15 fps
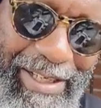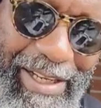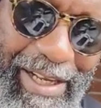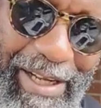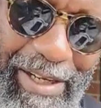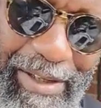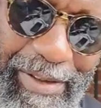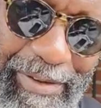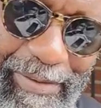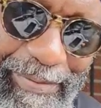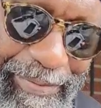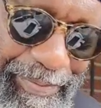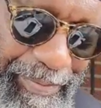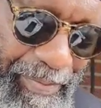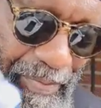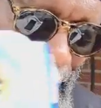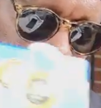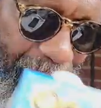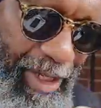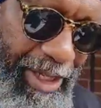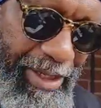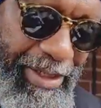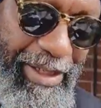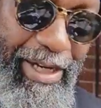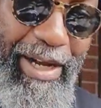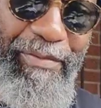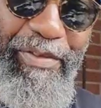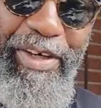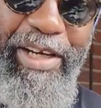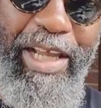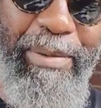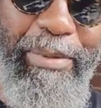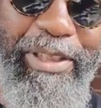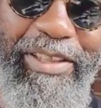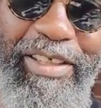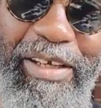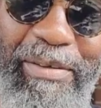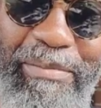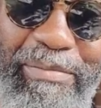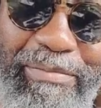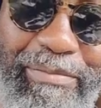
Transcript: Now I have to name it something.